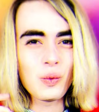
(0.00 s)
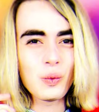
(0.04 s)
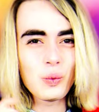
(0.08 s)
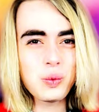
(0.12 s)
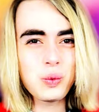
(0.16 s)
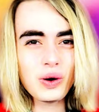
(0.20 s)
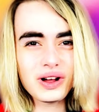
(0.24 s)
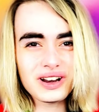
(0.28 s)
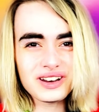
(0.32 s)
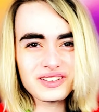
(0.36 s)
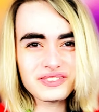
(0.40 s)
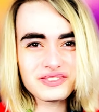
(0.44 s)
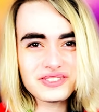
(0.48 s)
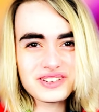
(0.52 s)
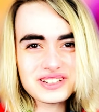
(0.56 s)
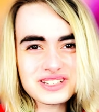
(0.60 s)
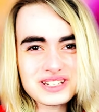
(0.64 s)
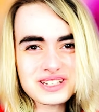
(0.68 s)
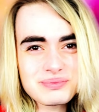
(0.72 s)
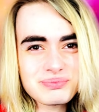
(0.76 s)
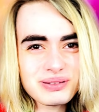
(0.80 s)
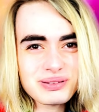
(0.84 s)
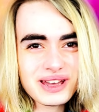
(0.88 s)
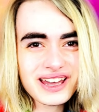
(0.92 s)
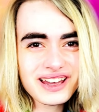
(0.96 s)
What up,
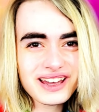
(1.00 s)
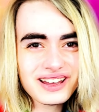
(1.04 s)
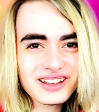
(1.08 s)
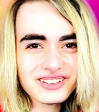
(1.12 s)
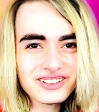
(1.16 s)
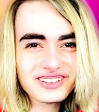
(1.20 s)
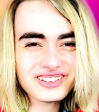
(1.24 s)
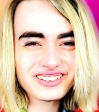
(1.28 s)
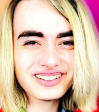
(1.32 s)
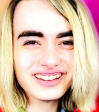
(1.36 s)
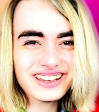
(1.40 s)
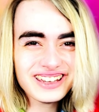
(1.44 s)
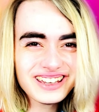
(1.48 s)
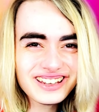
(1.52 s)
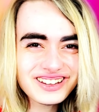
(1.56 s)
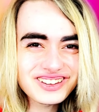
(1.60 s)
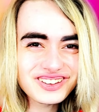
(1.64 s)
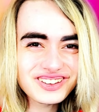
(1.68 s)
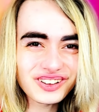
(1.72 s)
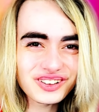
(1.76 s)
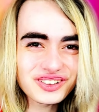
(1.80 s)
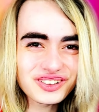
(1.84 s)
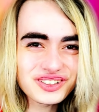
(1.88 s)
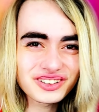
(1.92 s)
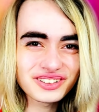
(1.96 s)
fishing pals? It's
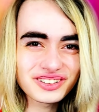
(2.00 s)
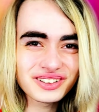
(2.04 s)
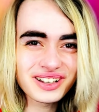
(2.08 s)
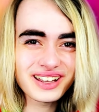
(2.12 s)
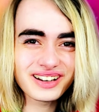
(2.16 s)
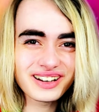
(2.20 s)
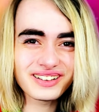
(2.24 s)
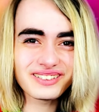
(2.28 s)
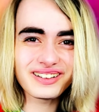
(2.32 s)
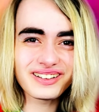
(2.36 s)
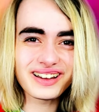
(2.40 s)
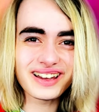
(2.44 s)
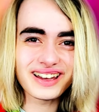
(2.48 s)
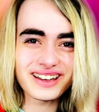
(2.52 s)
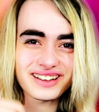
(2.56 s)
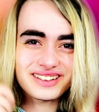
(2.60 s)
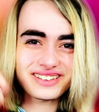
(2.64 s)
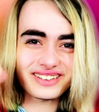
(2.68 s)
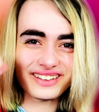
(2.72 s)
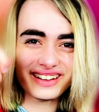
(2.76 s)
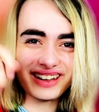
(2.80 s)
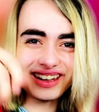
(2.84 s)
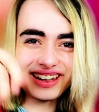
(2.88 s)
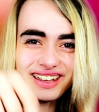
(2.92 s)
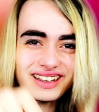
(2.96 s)

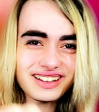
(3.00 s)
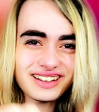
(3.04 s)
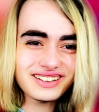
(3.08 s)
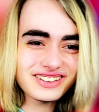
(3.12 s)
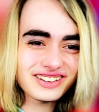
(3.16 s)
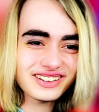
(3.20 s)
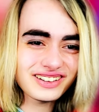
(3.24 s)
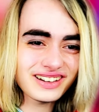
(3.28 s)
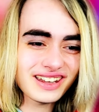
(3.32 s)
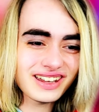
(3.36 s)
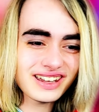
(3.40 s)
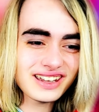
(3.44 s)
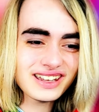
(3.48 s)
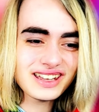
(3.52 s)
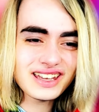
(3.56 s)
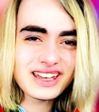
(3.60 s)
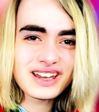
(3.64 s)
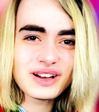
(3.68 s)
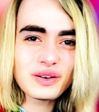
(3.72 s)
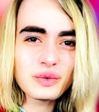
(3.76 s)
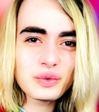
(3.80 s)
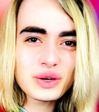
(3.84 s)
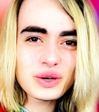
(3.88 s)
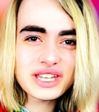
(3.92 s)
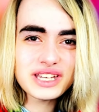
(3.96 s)
AngelAnglerX, and today
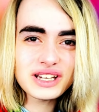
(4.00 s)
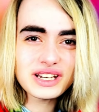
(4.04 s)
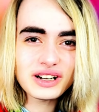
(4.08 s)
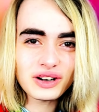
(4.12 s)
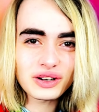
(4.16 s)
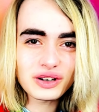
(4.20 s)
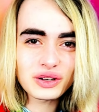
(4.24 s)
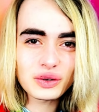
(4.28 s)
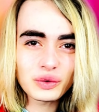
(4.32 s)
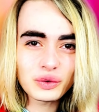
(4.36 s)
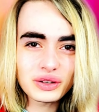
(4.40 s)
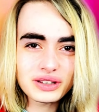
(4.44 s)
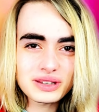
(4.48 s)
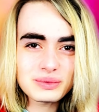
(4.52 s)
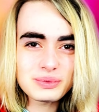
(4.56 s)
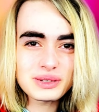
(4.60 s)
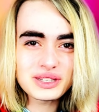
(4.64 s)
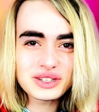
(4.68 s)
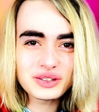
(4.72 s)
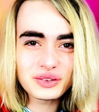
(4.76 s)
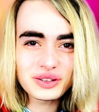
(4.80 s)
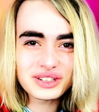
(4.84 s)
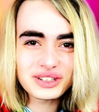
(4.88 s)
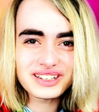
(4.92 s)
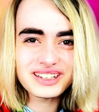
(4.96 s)
we are going to be
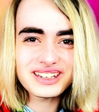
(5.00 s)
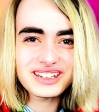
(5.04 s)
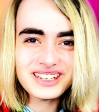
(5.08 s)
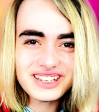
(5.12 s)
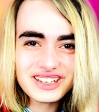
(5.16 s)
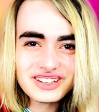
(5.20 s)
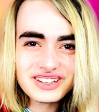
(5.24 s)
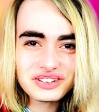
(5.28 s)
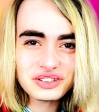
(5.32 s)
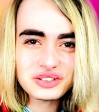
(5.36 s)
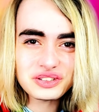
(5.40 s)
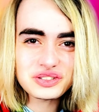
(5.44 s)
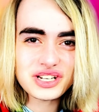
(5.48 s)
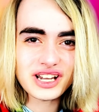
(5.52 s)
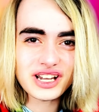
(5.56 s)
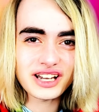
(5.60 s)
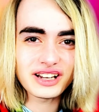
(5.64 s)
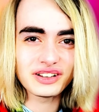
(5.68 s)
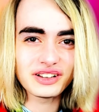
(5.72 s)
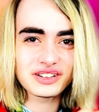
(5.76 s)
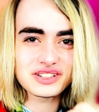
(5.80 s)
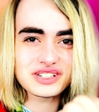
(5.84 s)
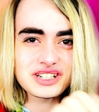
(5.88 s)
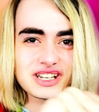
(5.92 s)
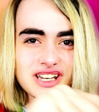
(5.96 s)
doing the Easter
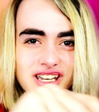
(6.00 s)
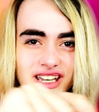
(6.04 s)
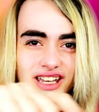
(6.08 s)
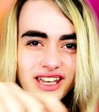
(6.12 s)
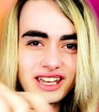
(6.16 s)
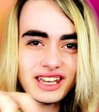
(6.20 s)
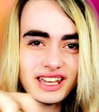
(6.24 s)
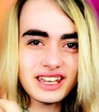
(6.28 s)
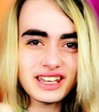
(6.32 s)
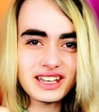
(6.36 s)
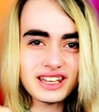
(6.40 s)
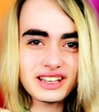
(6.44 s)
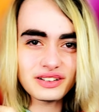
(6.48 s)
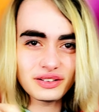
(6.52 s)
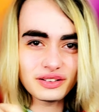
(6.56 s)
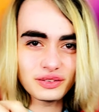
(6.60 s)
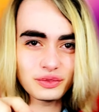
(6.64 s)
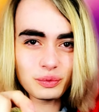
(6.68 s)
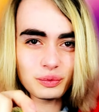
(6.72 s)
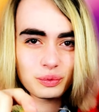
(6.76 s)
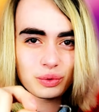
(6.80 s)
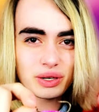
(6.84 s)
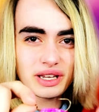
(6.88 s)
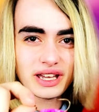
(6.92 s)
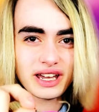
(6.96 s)
challenge. And
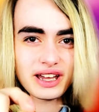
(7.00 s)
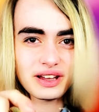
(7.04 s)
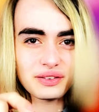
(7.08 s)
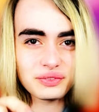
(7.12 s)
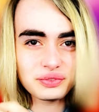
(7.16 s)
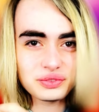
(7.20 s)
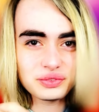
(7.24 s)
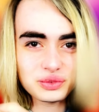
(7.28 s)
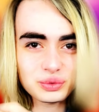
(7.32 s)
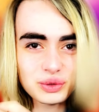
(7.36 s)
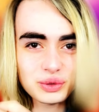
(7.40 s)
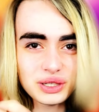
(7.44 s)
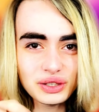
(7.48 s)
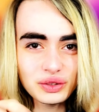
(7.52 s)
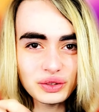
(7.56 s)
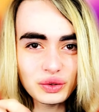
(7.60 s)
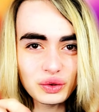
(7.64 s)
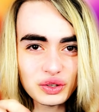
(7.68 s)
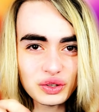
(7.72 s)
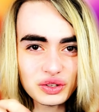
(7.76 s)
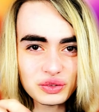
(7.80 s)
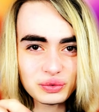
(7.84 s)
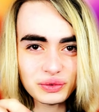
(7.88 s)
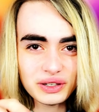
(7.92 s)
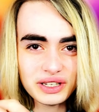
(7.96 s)
we have three
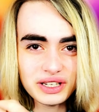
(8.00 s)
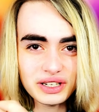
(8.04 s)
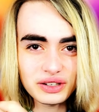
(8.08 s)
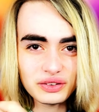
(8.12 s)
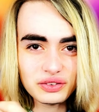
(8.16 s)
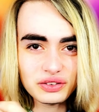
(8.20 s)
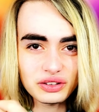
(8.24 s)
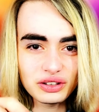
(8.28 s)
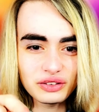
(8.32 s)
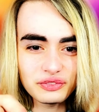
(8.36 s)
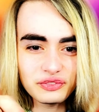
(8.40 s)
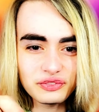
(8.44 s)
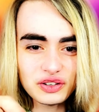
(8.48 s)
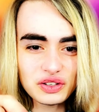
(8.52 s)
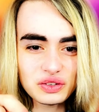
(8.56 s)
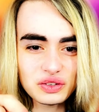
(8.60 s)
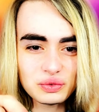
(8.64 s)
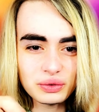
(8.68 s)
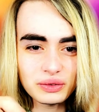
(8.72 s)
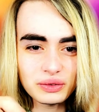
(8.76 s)
lures right here. So the first